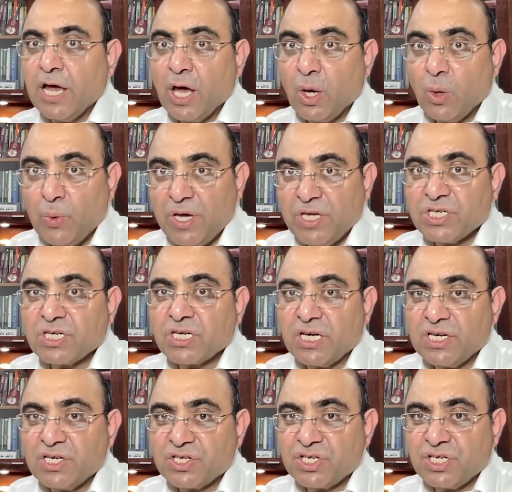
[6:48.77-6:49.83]
which
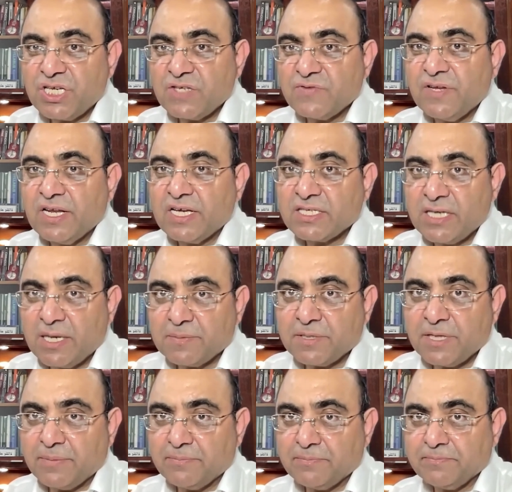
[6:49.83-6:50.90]
countries will accept
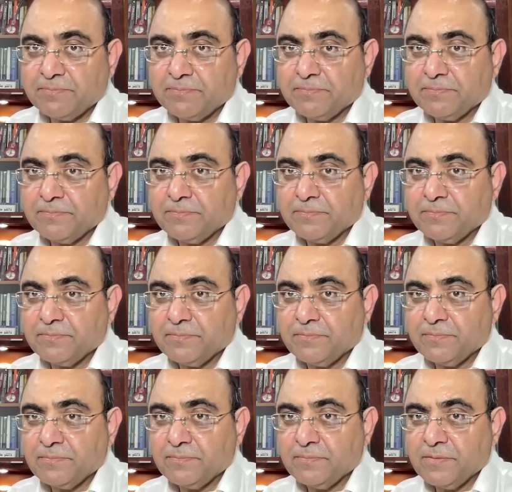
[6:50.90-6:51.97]
them,
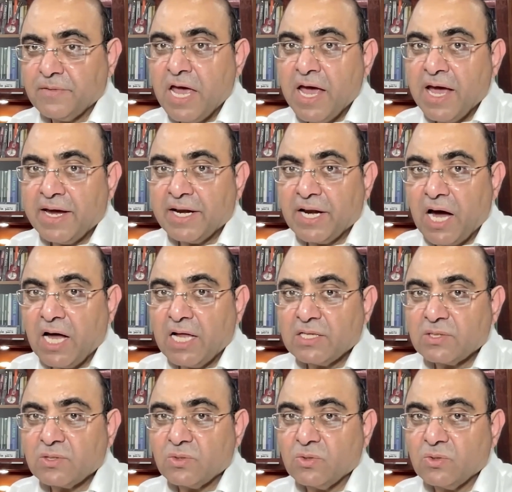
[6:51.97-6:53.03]
and
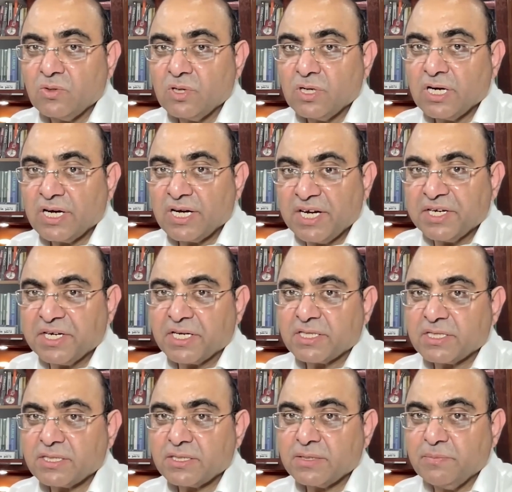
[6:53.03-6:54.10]
also
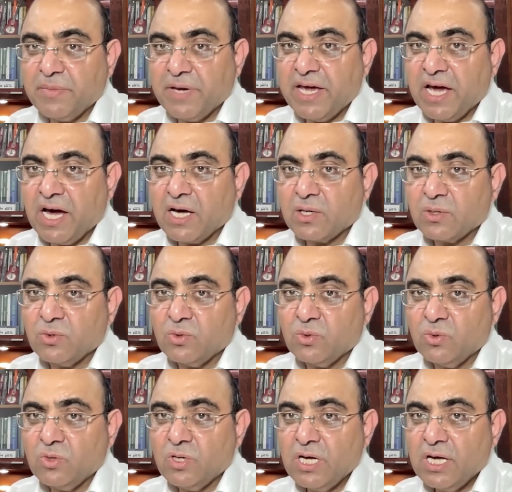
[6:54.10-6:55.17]
critics may
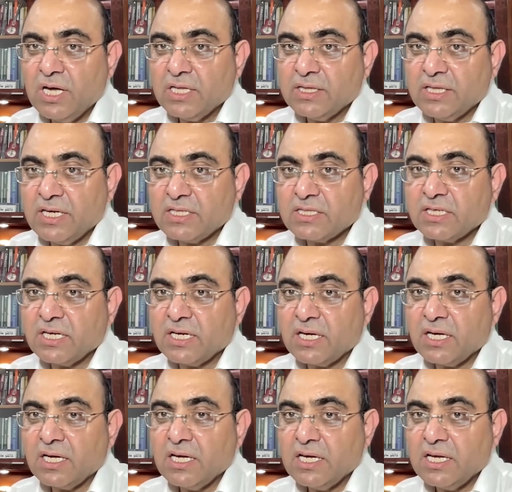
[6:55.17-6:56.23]
argue this
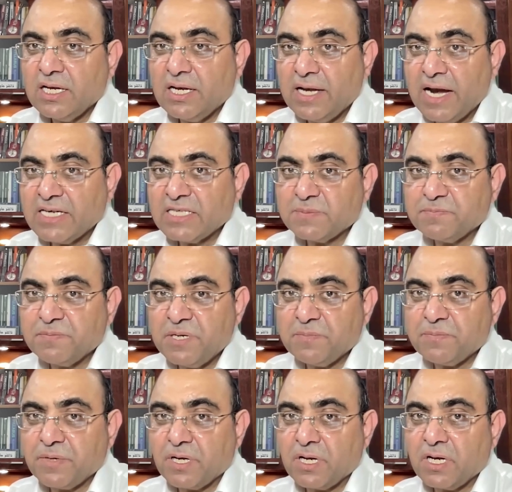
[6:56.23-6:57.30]
lets
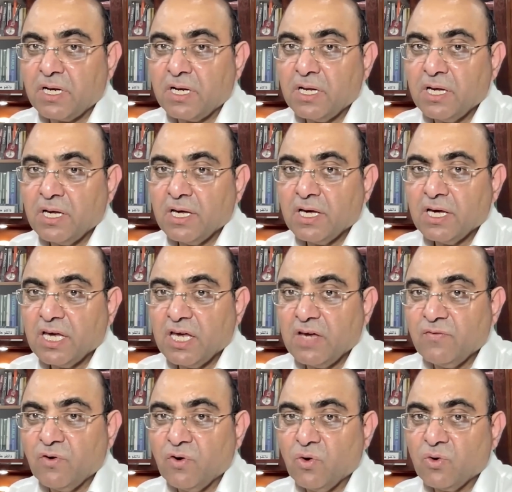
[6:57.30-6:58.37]
people
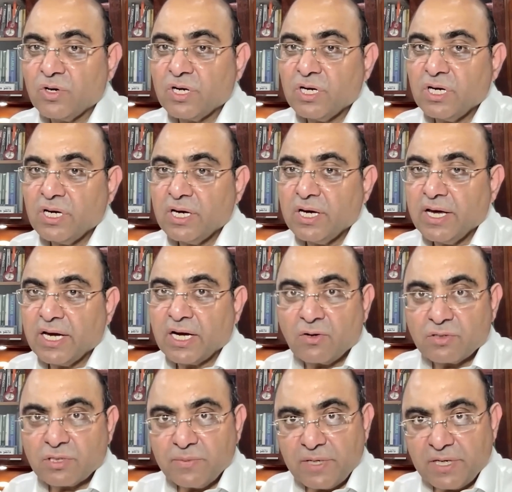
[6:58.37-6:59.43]
evade
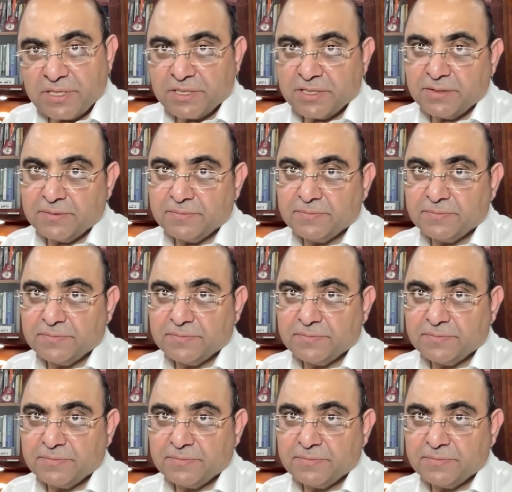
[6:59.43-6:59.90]
accountability.